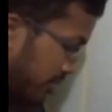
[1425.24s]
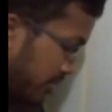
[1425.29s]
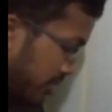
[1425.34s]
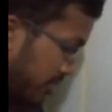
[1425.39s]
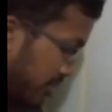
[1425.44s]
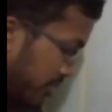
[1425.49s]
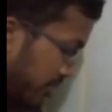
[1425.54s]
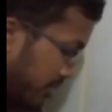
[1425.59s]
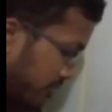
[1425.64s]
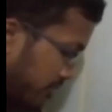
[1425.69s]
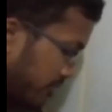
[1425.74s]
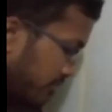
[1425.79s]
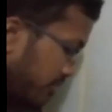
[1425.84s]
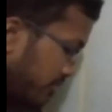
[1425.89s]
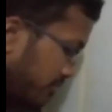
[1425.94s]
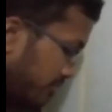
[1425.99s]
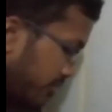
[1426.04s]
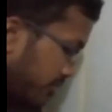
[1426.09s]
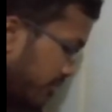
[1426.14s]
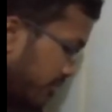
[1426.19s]
10 to
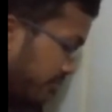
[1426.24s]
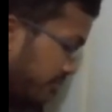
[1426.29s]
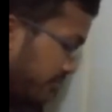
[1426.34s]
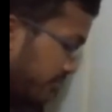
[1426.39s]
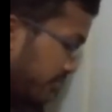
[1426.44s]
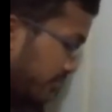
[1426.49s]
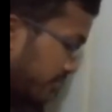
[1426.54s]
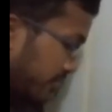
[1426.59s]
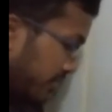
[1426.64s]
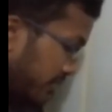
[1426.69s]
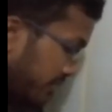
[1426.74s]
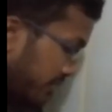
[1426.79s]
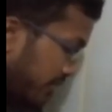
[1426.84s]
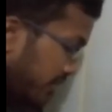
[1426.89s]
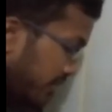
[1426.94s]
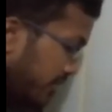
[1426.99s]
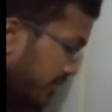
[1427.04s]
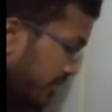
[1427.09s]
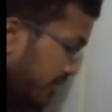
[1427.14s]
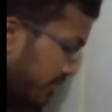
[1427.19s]
the power
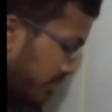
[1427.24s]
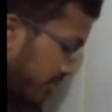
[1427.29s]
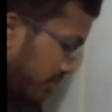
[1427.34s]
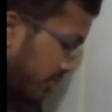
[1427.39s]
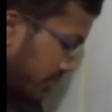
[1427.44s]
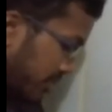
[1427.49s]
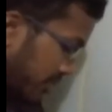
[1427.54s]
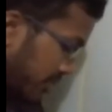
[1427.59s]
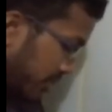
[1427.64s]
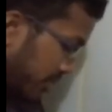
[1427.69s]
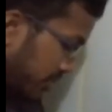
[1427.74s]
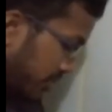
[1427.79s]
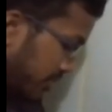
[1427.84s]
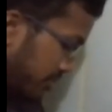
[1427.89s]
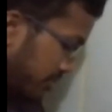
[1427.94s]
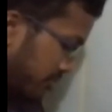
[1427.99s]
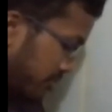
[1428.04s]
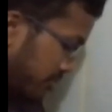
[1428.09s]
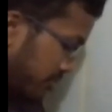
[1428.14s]
6 times